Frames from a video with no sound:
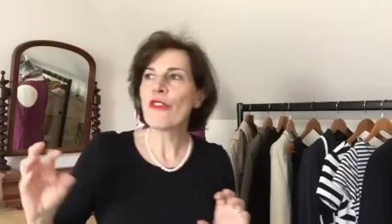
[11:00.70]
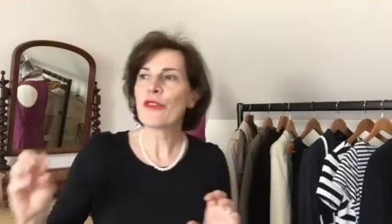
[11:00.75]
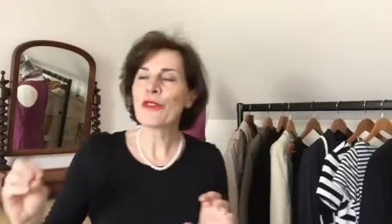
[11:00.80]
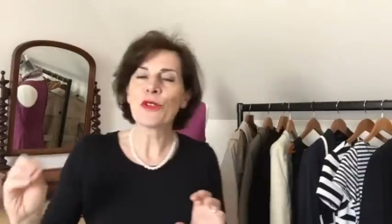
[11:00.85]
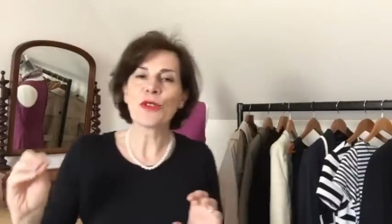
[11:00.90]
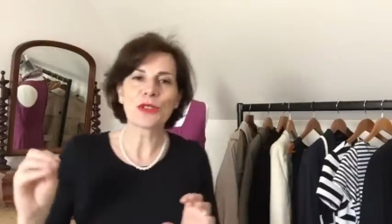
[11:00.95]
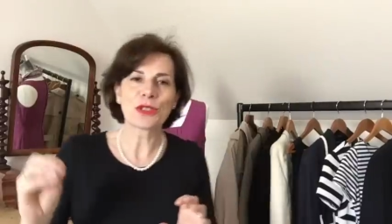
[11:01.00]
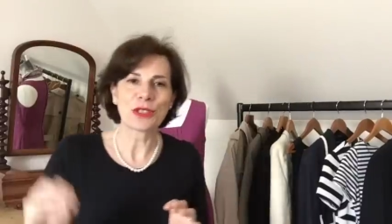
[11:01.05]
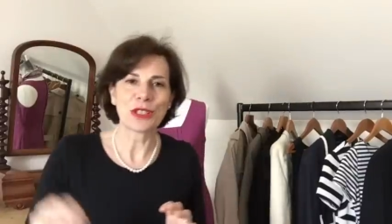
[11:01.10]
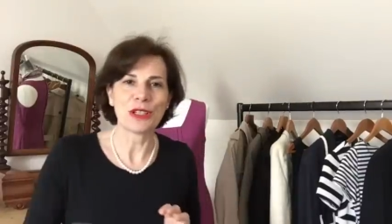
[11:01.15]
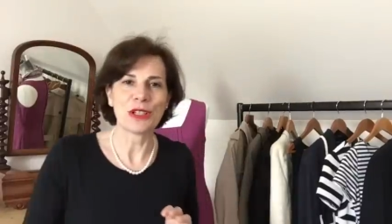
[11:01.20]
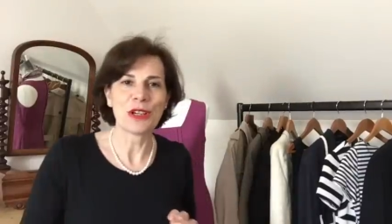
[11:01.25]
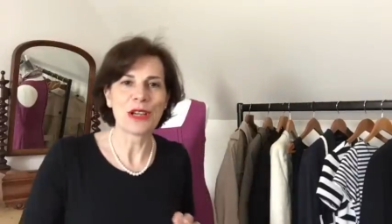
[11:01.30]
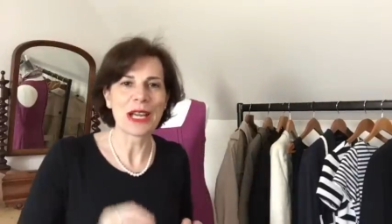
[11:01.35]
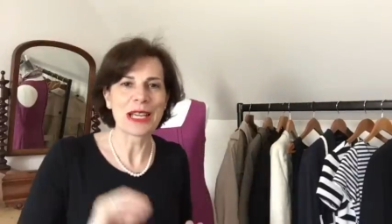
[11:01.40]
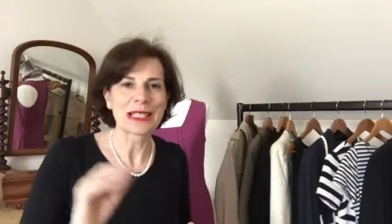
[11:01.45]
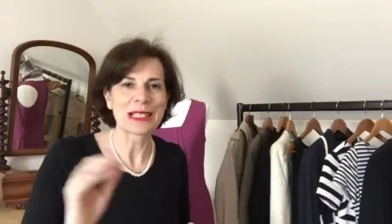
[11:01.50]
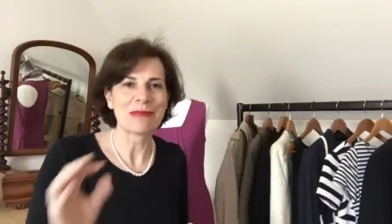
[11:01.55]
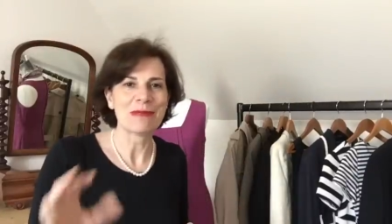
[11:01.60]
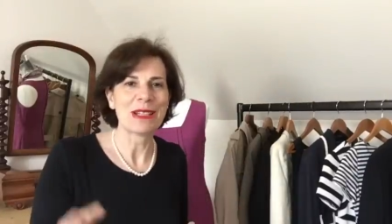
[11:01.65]
of course, you know,
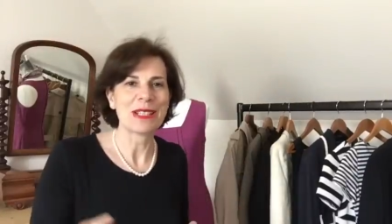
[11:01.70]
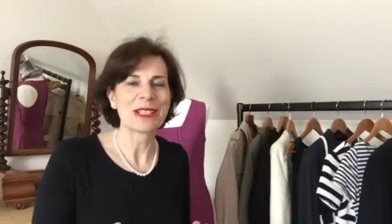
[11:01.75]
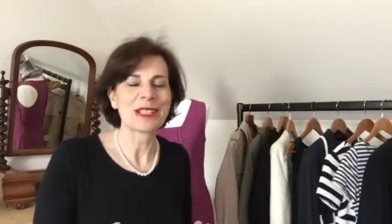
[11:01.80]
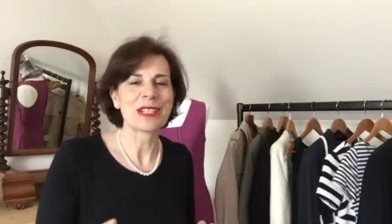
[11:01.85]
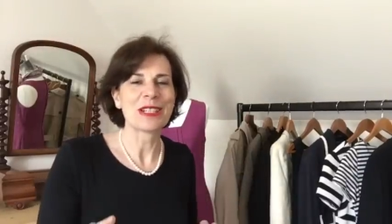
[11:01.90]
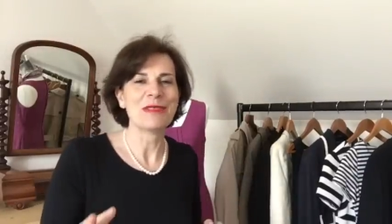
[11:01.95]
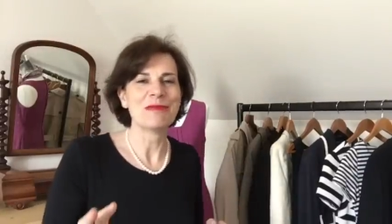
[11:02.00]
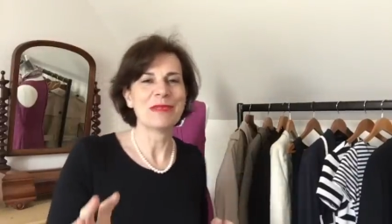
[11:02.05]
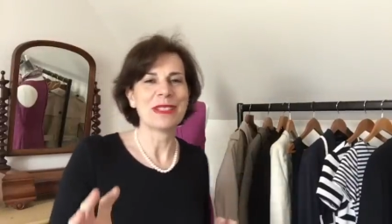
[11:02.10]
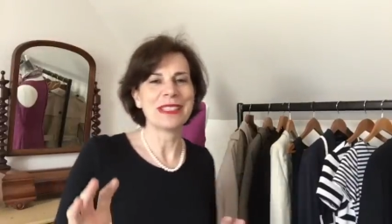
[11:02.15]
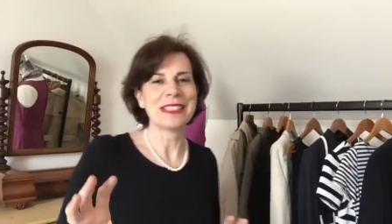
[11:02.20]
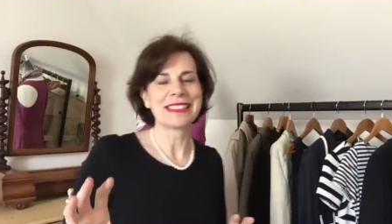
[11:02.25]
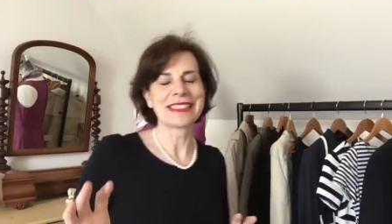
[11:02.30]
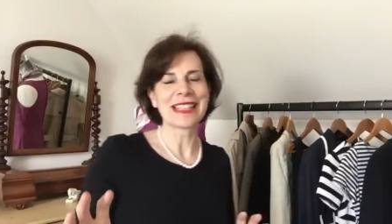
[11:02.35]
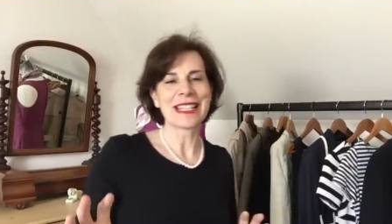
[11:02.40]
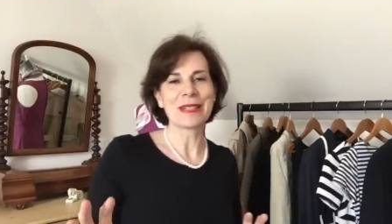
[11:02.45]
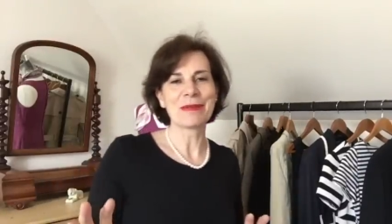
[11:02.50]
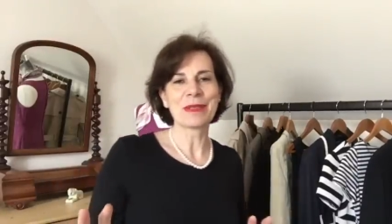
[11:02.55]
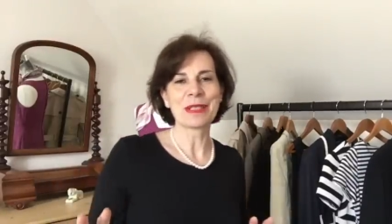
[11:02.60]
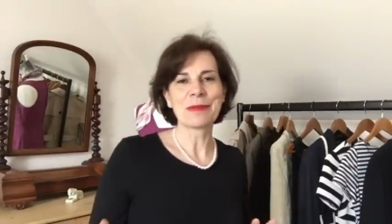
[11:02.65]
as I mentioned many
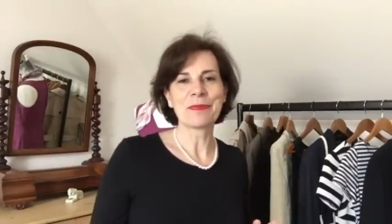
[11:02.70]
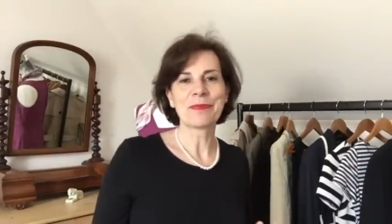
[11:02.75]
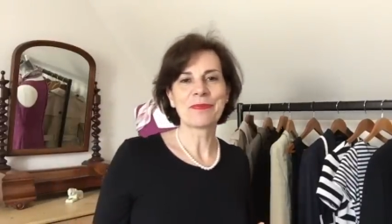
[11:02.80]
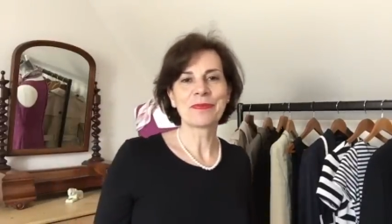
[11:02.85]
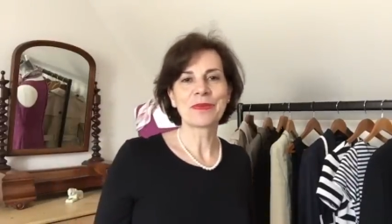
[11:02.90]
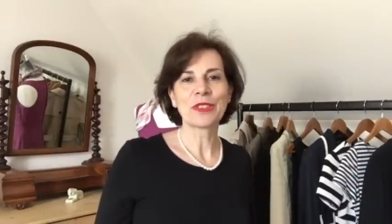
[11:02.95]
times,